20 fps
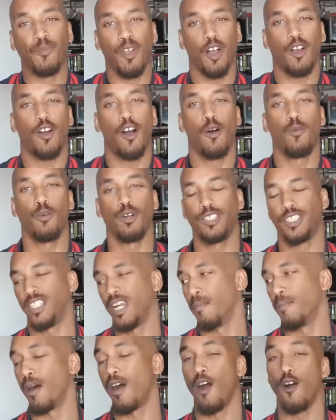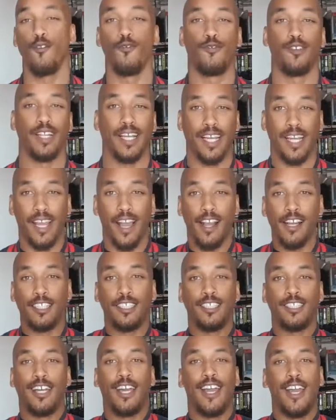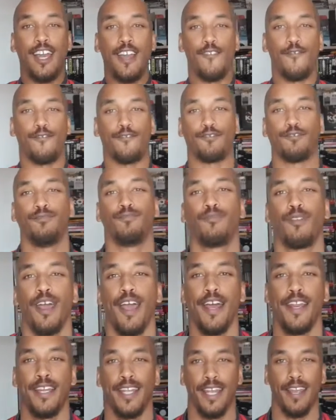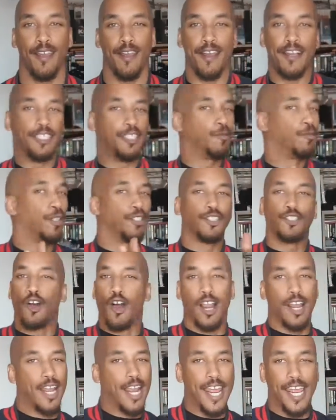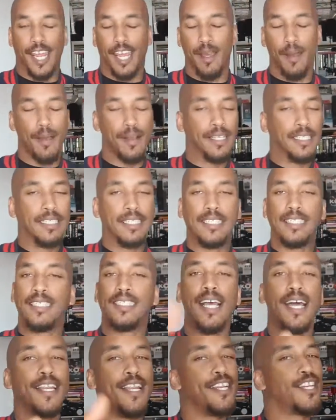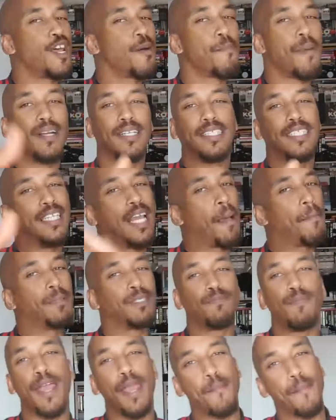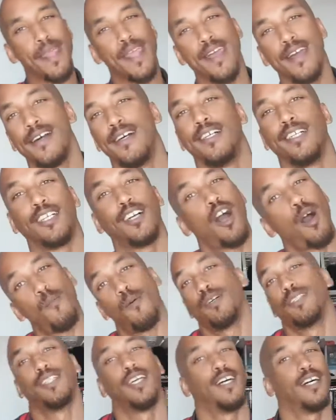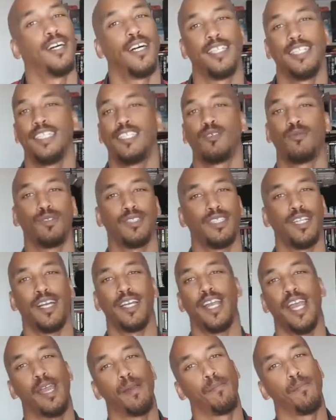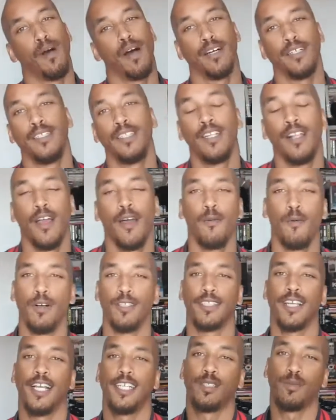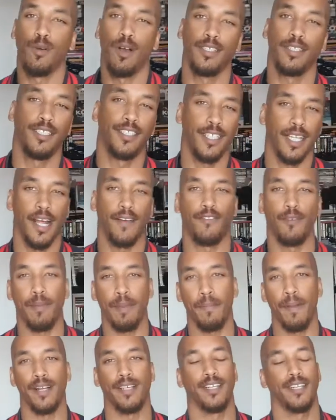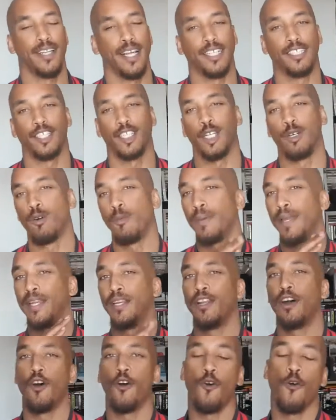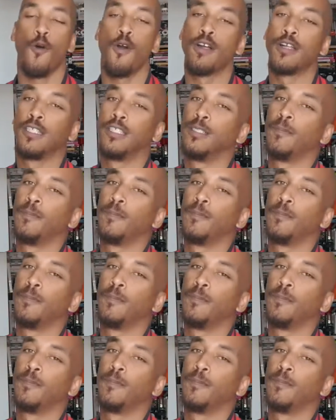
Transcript: I can't watch it, but hopefully, if anyone's got a link, send it to my DMs, baby. Come on now, I need to watch that game, but worst case worst, it's gonna have to be match of the day, so there will be no